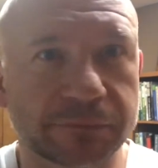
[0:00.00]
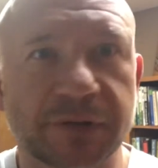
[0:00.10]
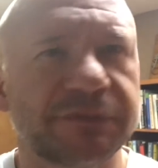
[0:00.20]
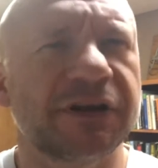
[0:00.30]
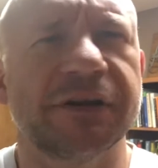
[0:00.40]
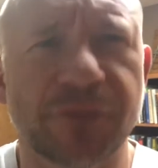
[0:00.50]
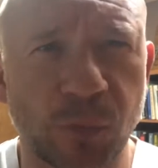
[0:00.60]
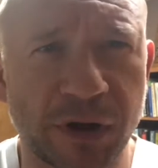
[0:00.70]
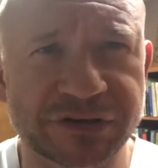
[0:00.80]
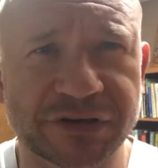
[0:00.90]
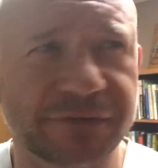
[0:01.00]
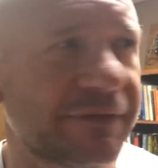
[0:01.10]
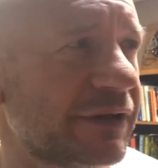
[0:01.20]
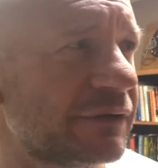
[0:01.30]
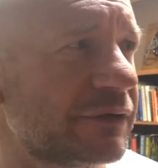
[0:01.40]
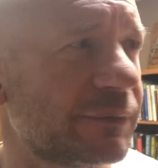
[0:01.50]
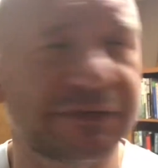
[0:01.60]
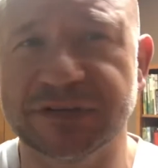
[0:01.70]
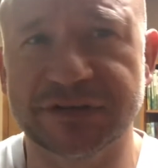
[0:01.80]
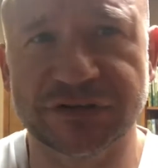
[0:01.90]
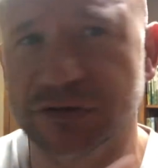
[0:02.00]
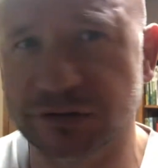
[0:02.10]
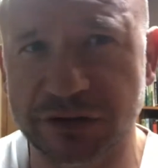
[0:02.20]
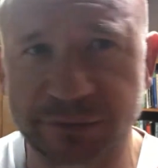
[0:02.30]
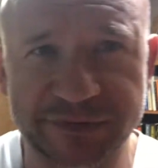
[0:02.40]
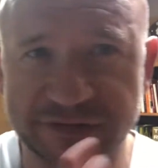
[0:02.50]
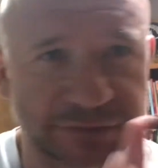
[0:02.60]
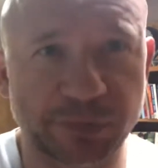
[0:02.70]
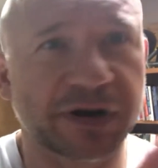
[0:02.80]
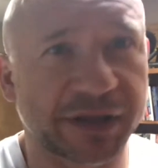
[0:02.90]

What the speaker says: I'm sorry if you're watching on video and you missed the t-shirt, you're gonna miss this part.